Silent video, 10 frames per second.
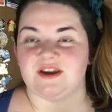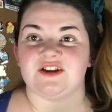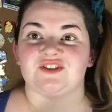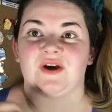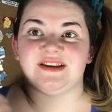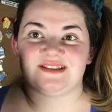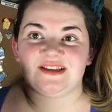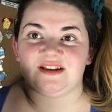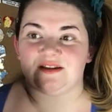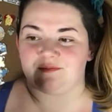So I
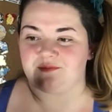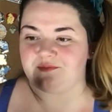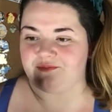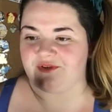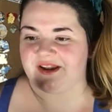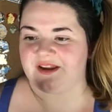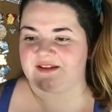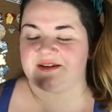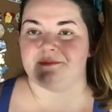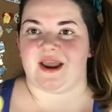did bring
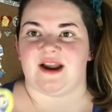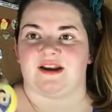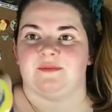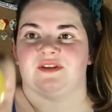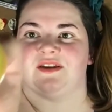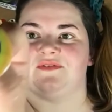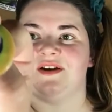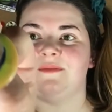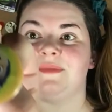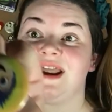some back, I believe, but